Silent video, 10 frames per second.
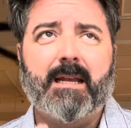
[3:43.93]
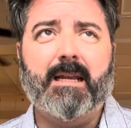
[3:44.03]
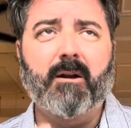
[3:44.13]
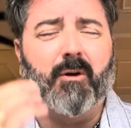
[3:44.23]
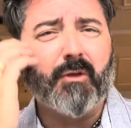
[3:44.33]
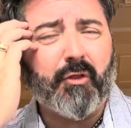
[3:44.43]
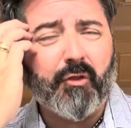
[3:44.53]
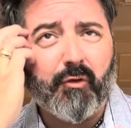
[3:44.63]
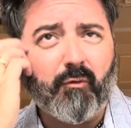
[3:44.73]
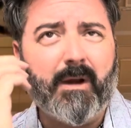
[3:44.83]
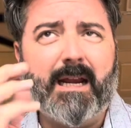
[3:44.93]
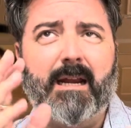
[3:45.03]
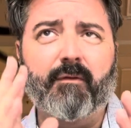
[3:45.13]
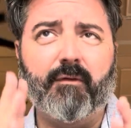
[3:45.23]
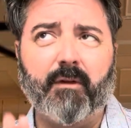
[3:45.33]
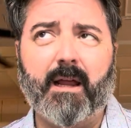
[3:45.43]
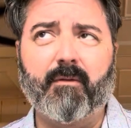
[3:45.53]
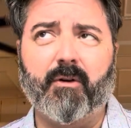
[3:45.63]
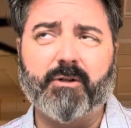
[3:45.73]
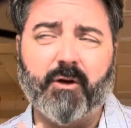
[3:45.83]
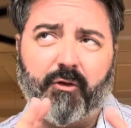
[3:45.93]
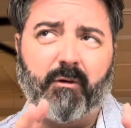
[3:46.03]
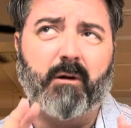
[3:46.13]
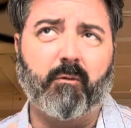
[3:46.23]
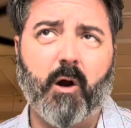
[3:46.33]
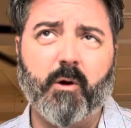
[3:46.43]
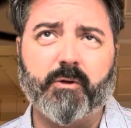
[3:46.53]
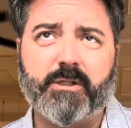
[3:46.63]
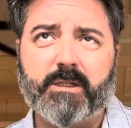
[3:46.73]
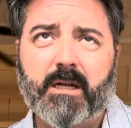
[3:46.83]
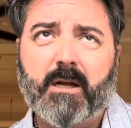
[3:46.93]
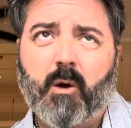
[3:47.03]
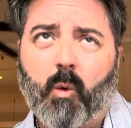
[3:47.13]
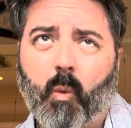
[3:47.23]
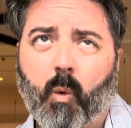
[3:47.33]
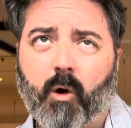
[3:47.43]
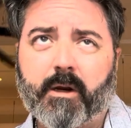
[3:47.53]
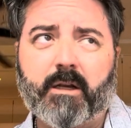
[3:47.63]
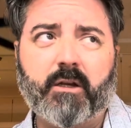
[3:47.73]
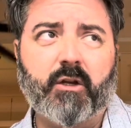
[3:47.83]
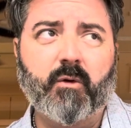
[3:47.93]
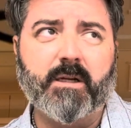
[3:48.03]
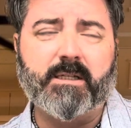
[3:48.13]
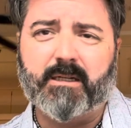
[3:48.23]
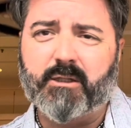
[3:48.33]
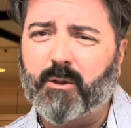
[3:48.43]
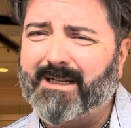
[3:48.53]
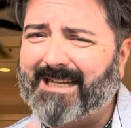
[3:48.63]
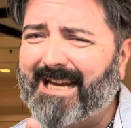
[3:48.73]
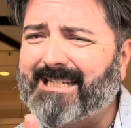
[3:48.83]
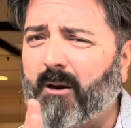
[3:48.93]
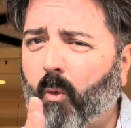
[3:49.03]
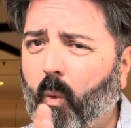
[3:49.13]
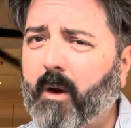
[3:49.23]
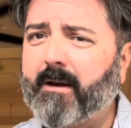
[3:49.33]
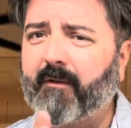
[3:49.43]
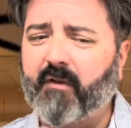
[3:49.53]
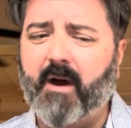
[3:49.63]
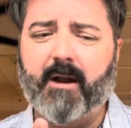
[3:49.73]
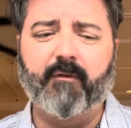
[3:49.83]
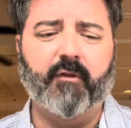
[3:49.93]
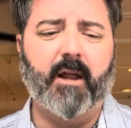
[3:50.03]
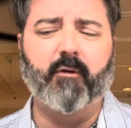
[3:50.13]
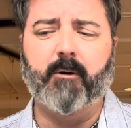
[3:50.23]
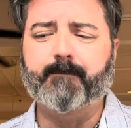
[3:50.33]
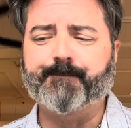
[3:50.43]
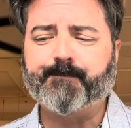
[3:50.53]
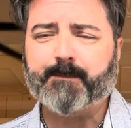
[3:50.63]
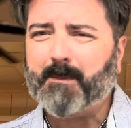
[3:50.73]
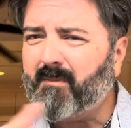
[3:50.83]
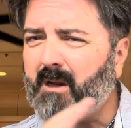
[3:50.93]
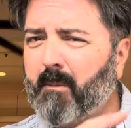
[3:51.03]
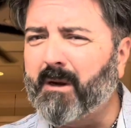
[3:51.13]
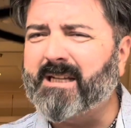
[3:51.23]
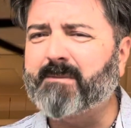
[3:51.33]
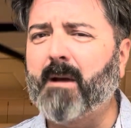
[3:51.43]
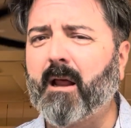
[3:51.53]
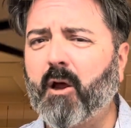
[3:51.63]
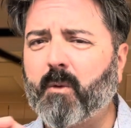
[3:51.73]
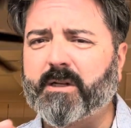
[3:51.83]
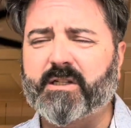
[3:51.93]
Here the three flavors, the three roasts work in unison. So it tastes like one defined flavor, but it's mellow and